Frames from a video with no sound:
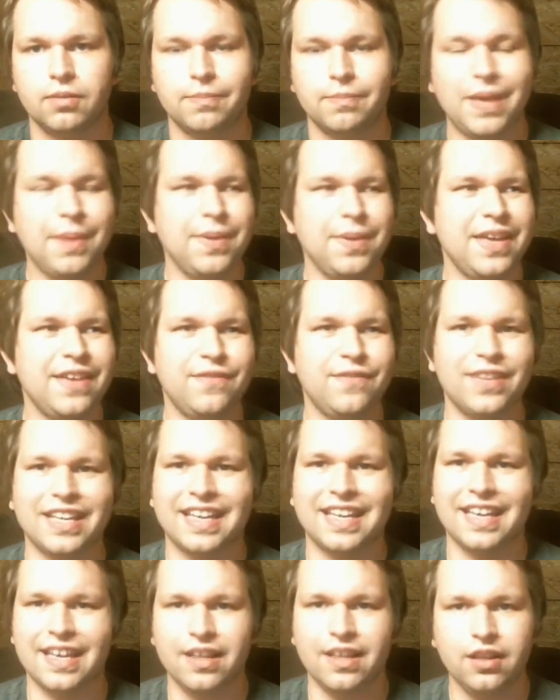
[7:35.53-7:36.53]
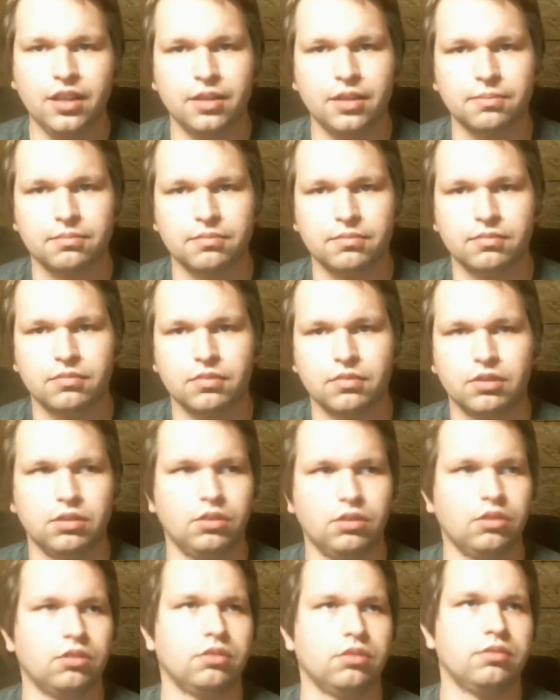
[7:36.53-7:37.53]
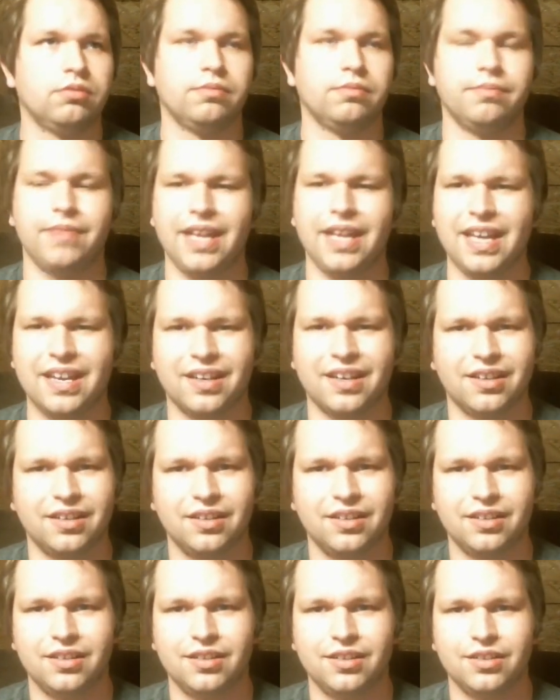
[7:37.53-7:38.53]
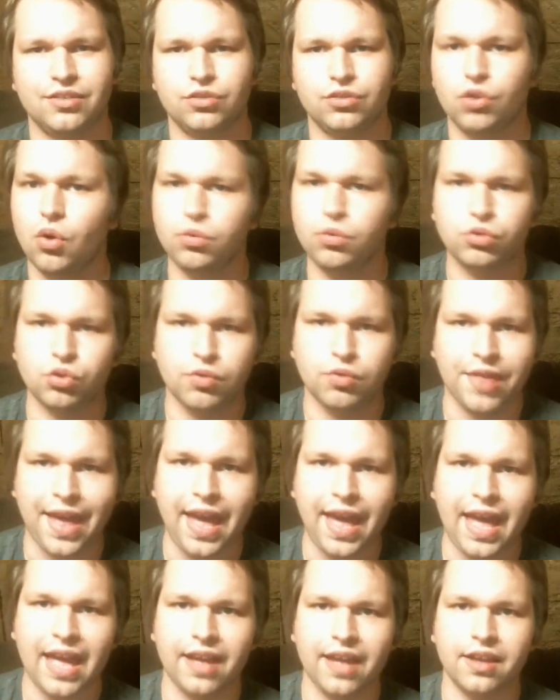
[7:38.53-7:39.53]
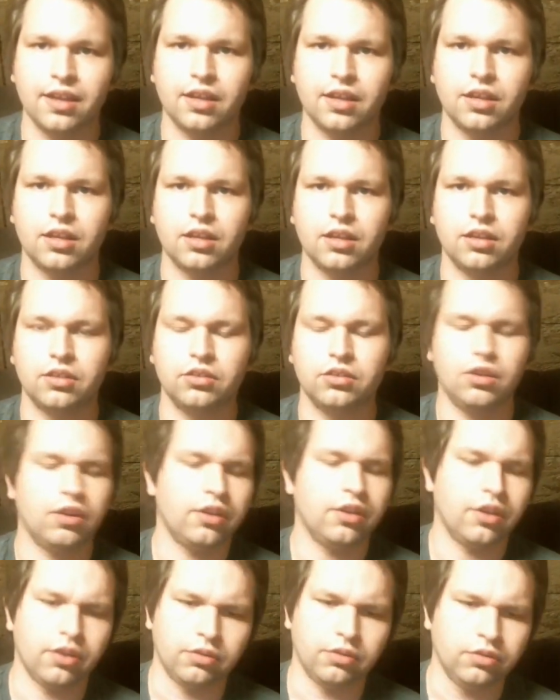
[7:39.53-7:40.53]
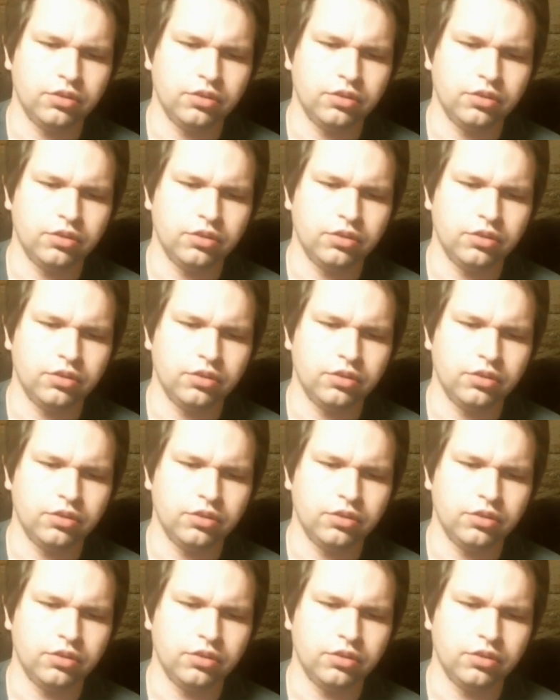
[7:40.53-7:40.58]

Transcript: Maybe even kill him. Oh, man. Don't do that. No.